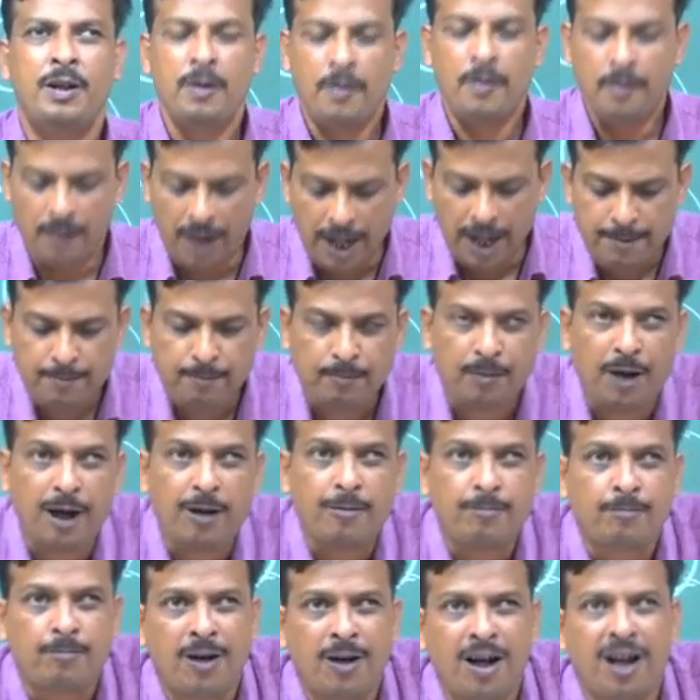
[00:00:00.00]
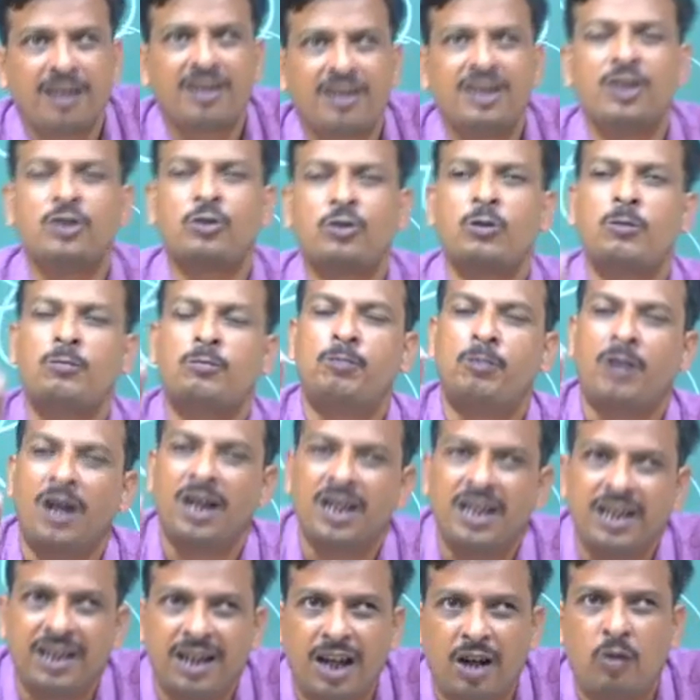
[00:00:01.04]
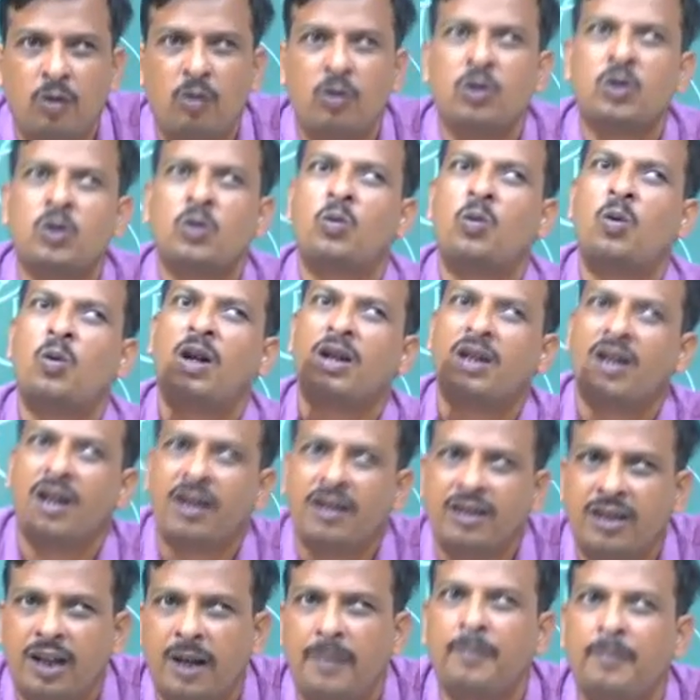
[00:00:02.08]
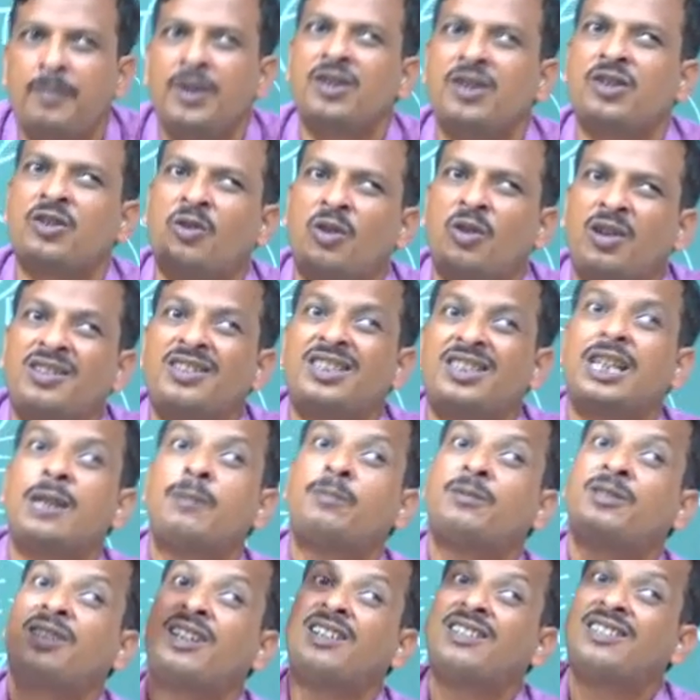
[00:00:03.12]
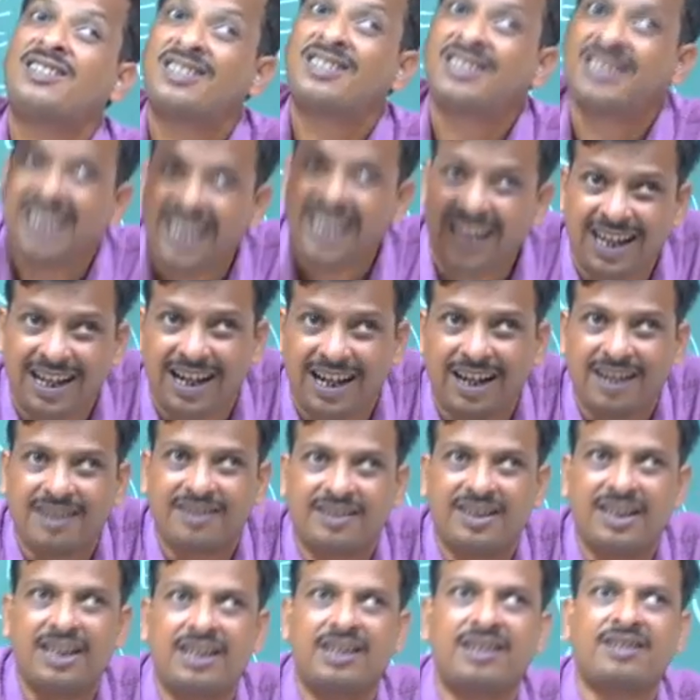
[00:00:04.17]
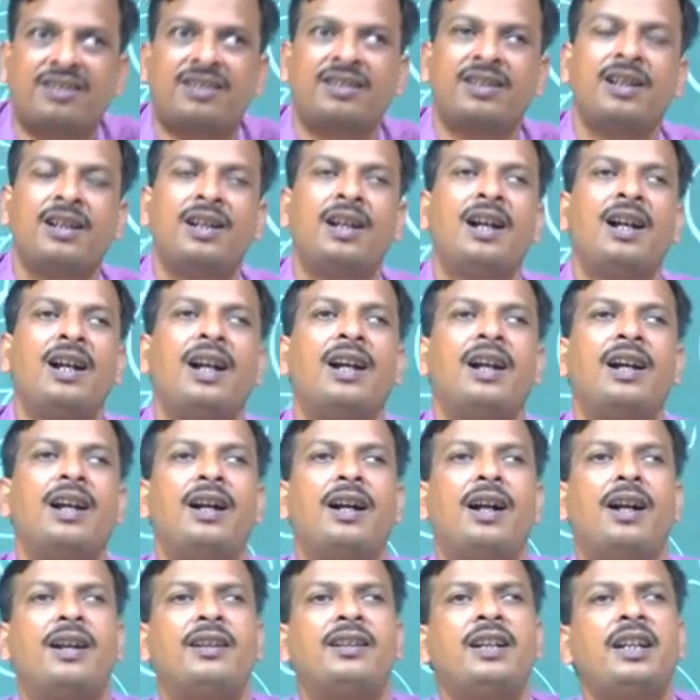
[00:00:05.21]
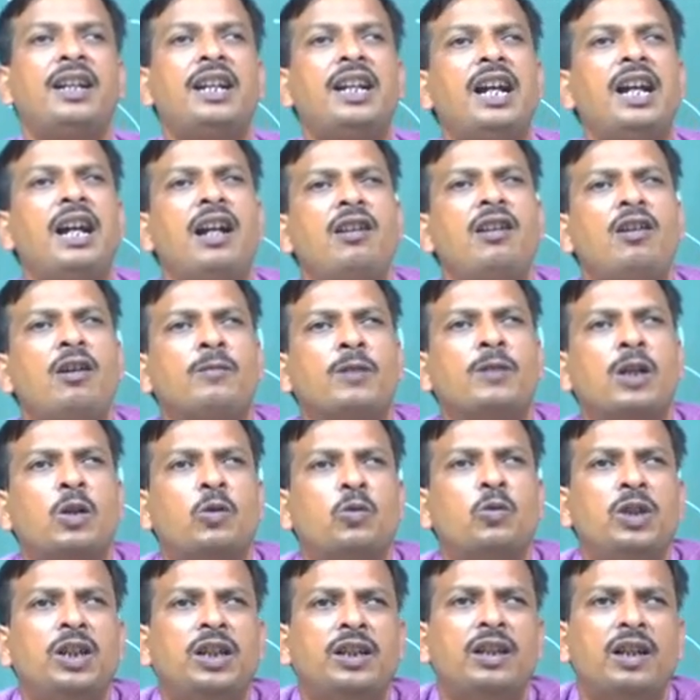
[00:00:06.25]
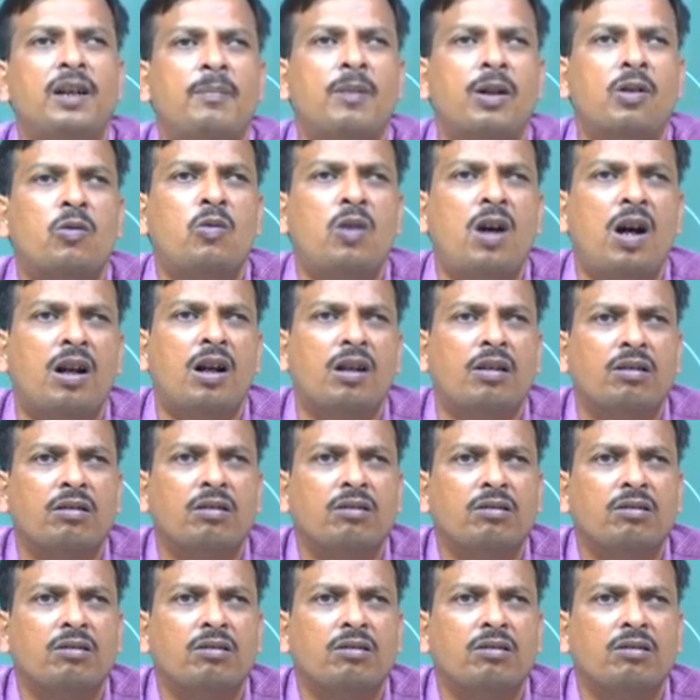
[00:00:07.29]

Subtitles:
My purpose is to find out what are the misconceptions still exist at the end of the week number 1.